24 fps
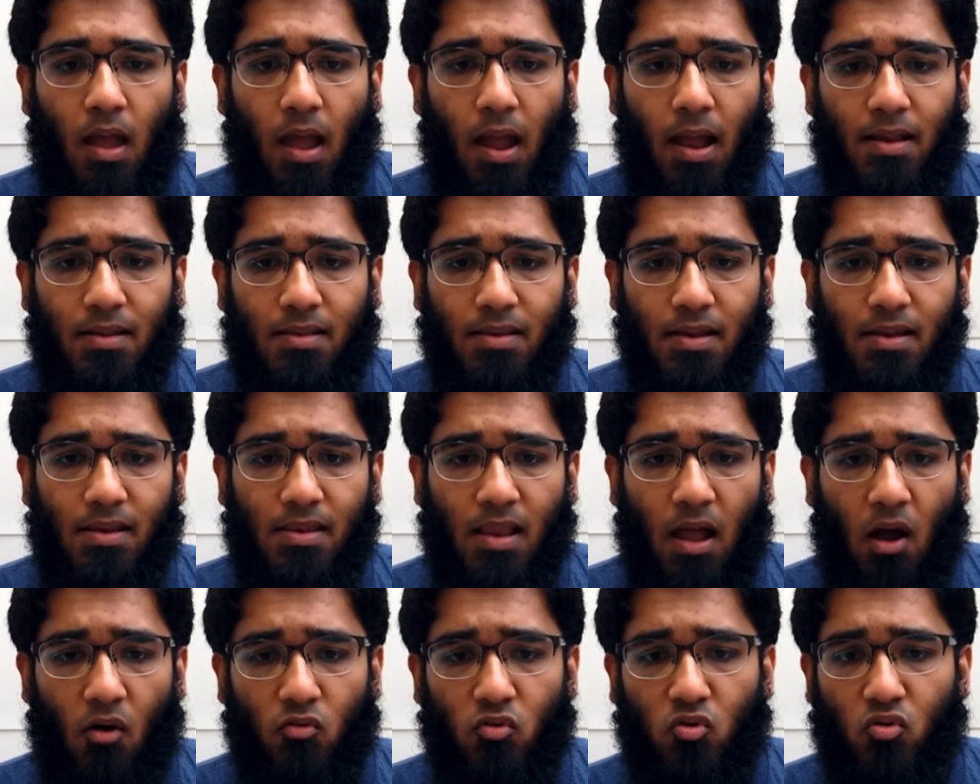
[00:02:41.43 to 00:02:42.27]
And
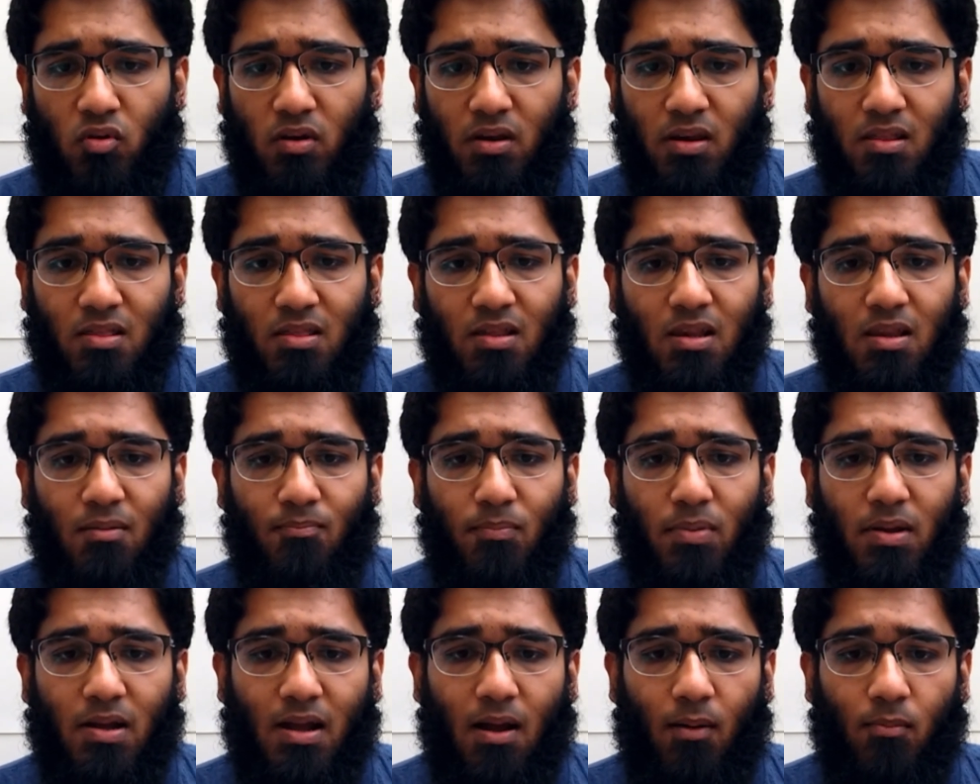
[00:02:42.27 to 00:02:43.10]
then now you can easily
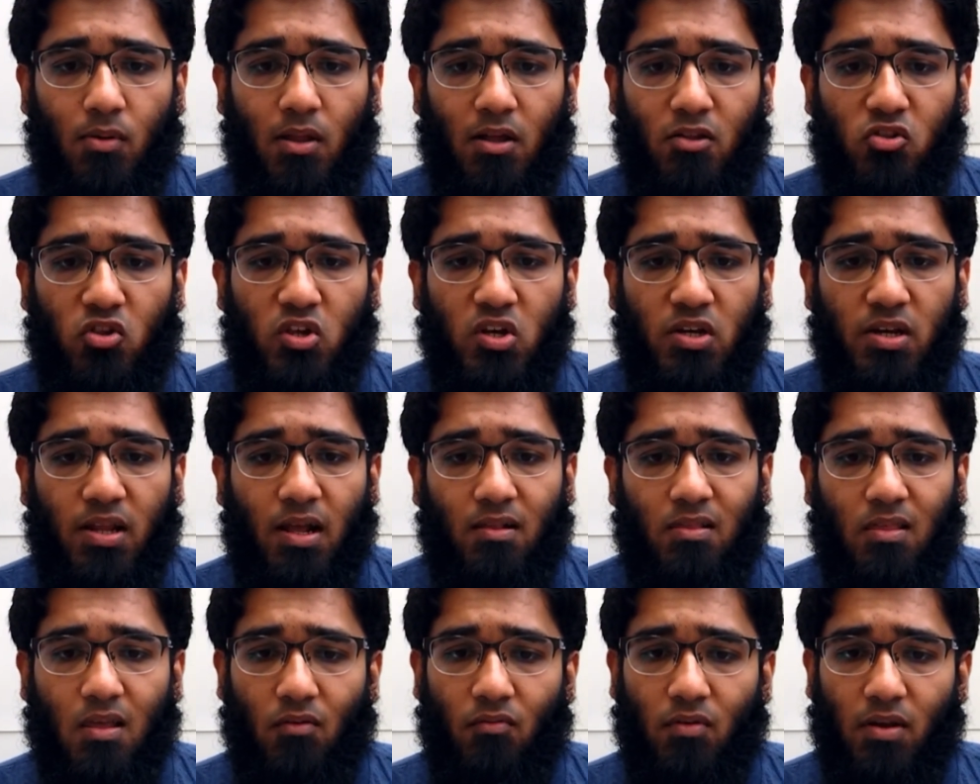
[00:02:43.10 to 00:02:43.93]
pick up the
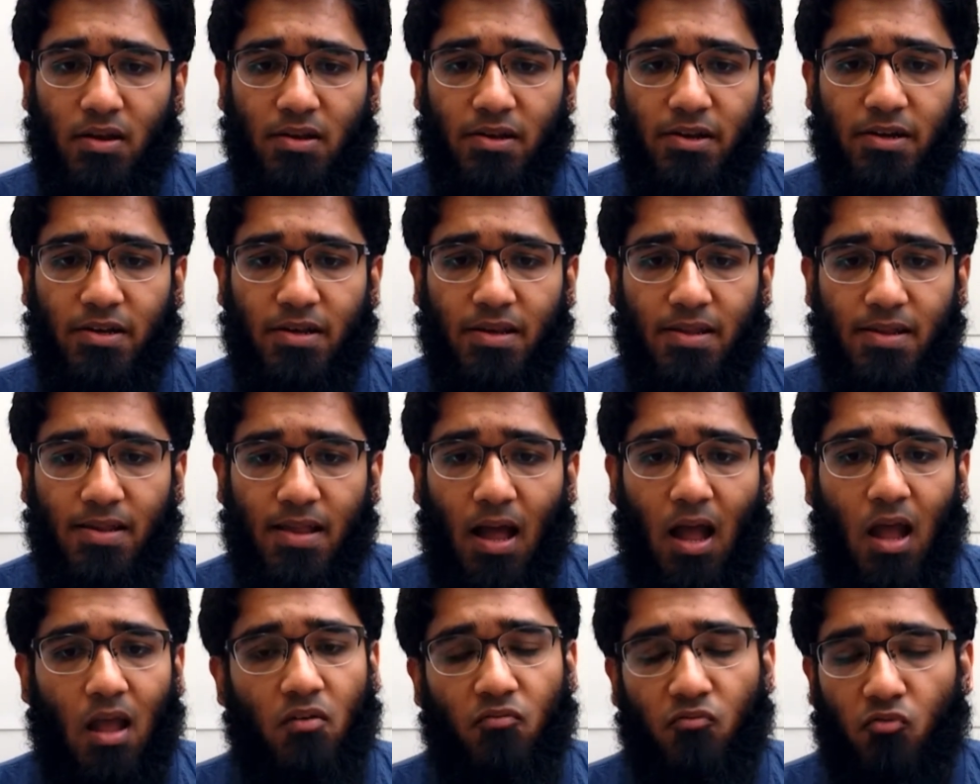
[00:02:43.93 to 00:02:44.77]
GTX 780
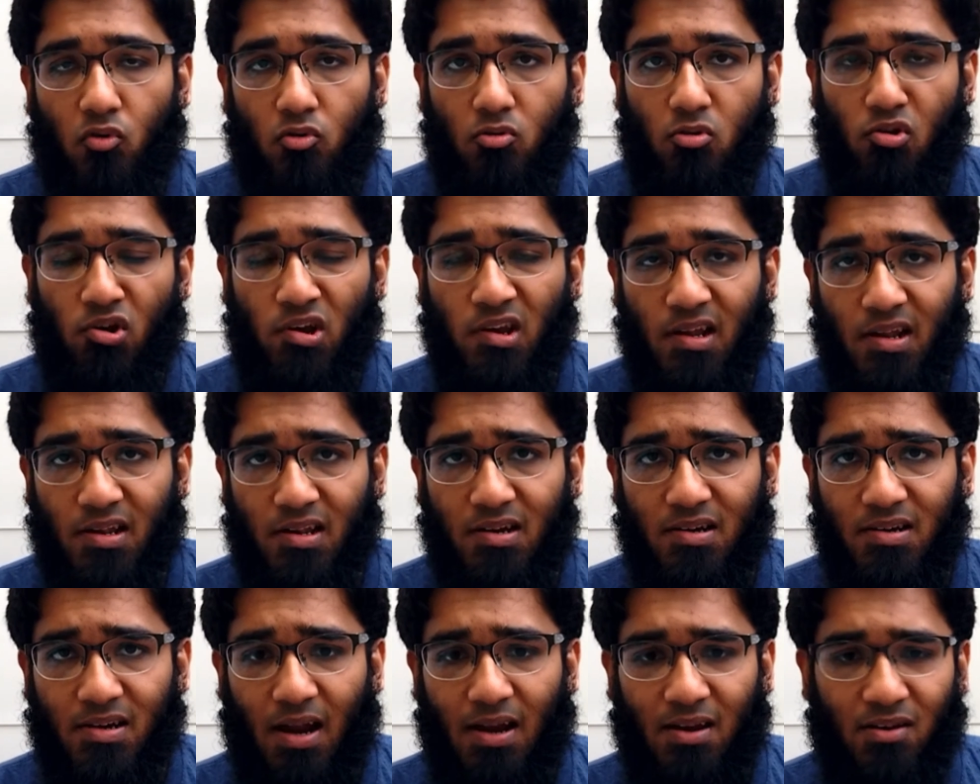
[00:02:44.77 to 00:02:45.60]
Ti for
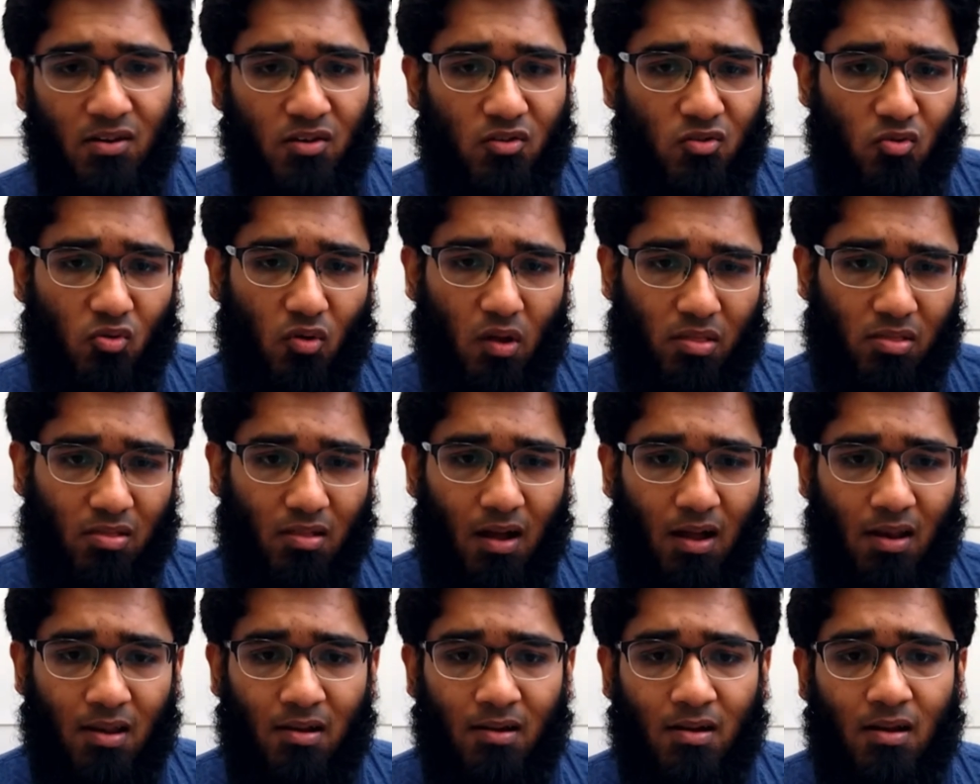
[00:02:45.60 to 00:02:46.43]
$390 US.
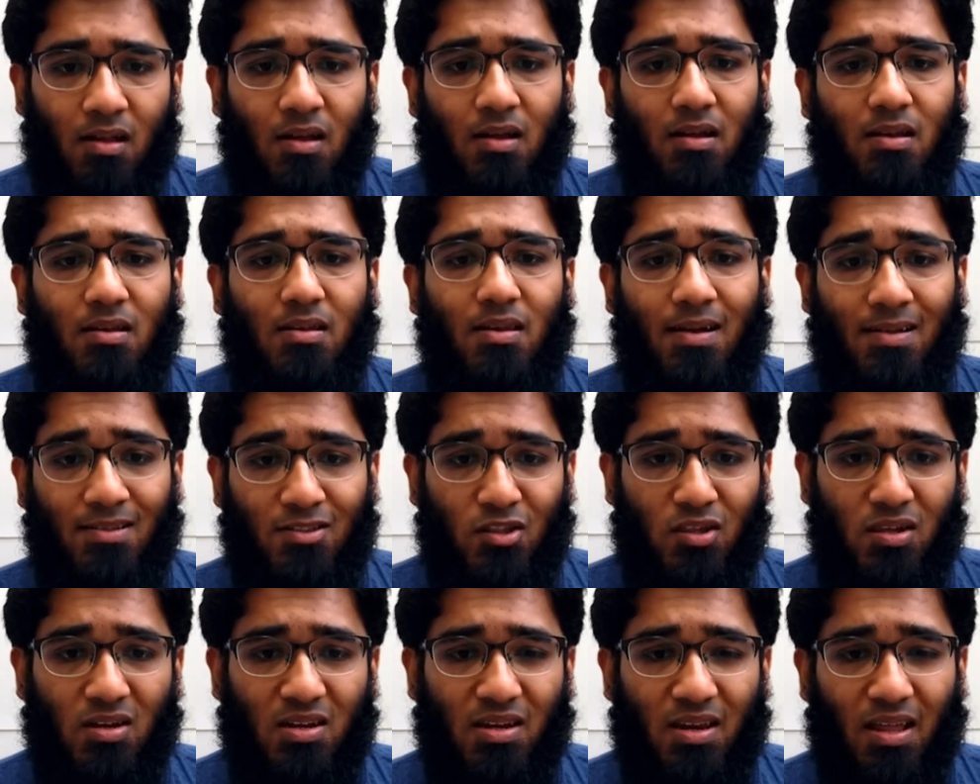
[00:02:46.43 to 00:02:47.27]
The
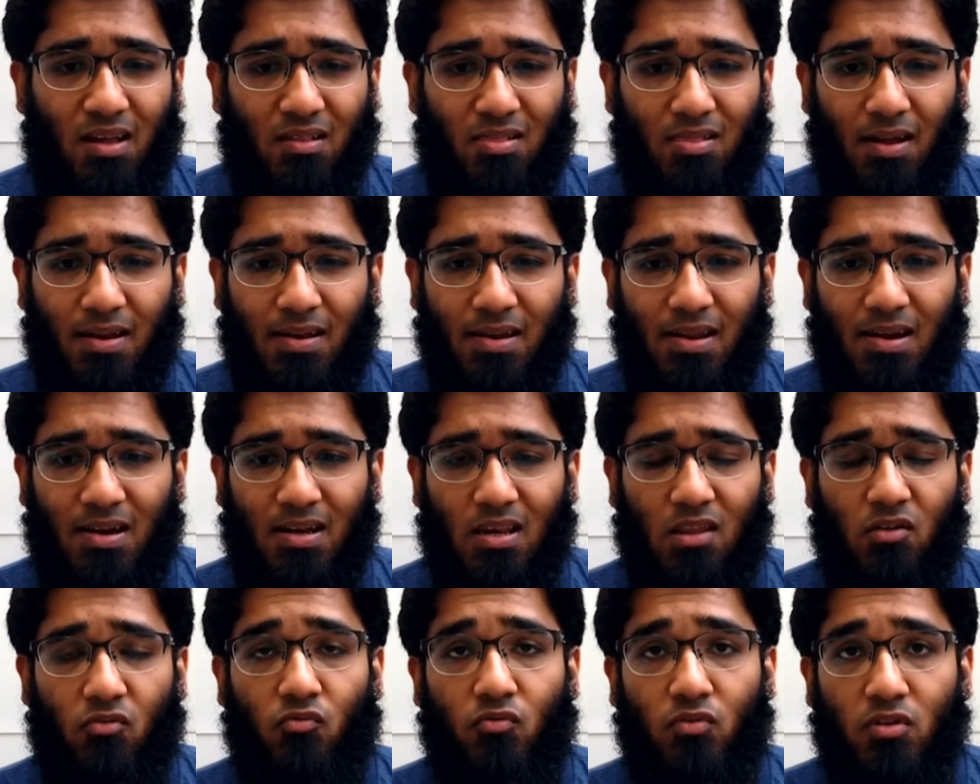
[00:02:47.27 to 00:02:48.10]
GTX
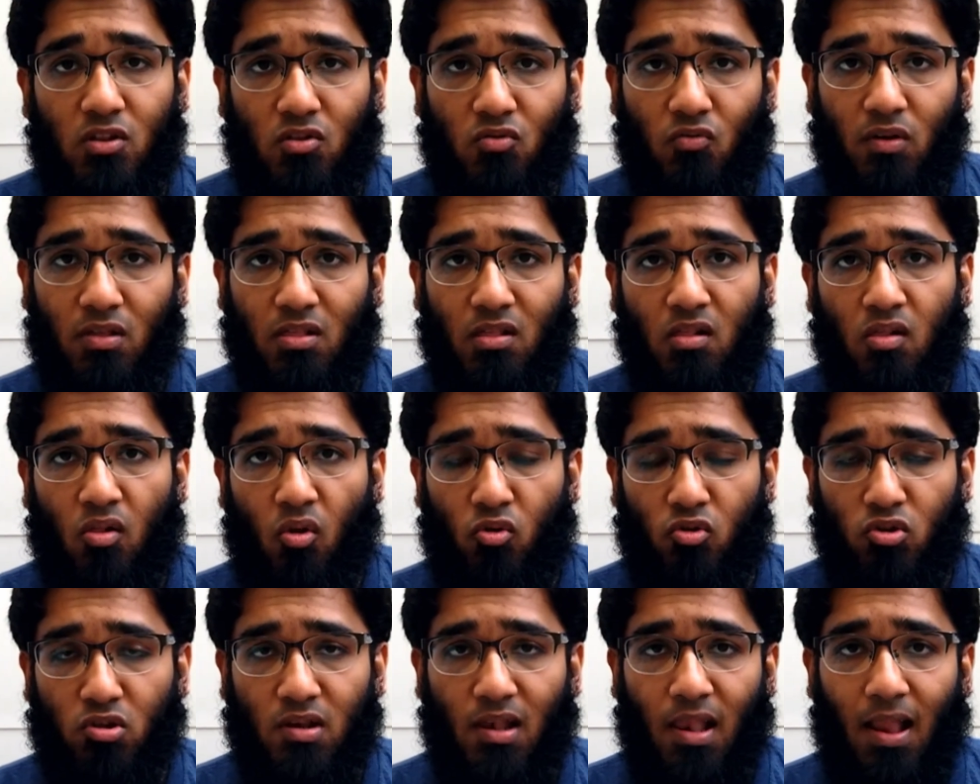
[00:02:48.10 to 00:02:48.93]
980, which was
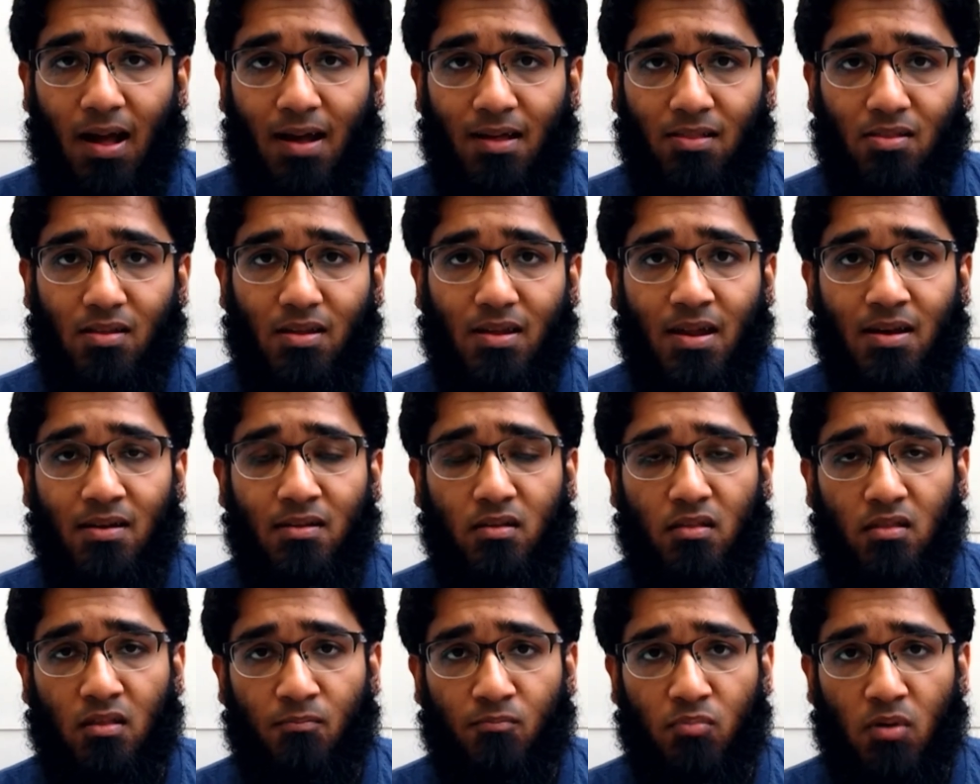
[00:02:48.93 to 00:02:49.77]
launched last year
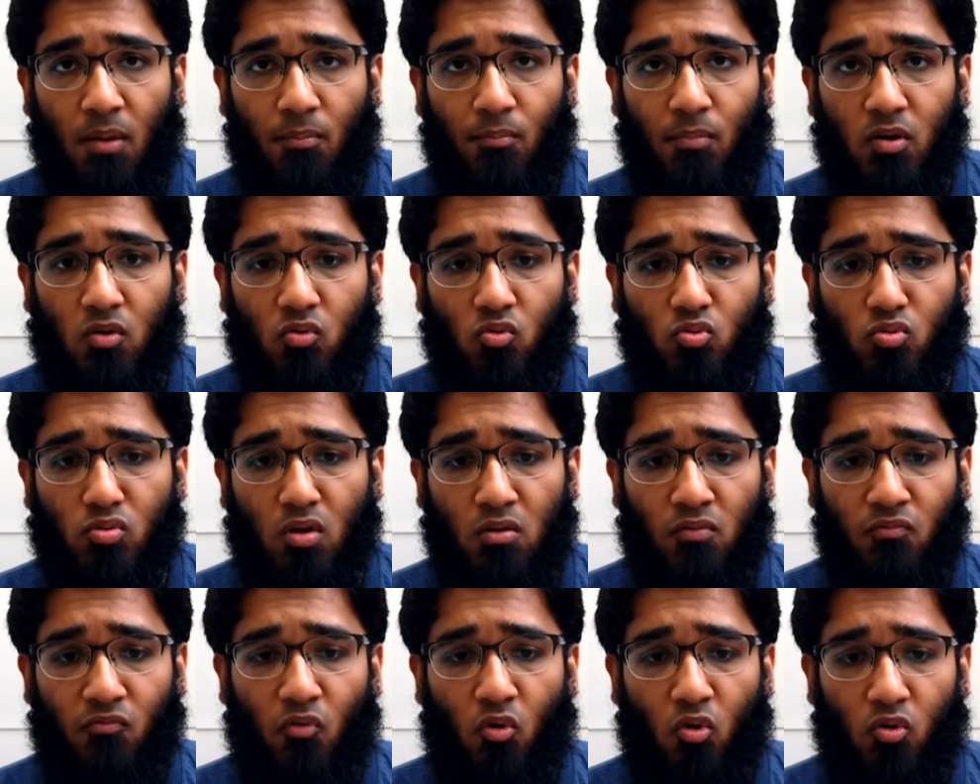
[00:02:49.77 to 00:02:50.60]
in September
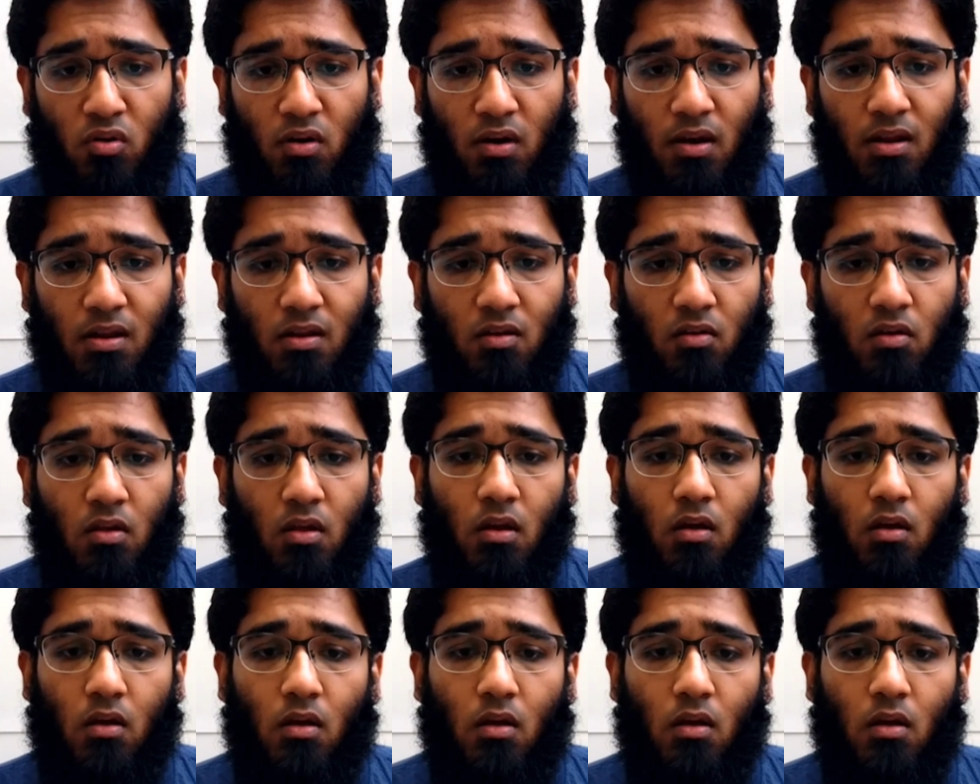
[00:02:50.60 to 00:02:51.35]
2014,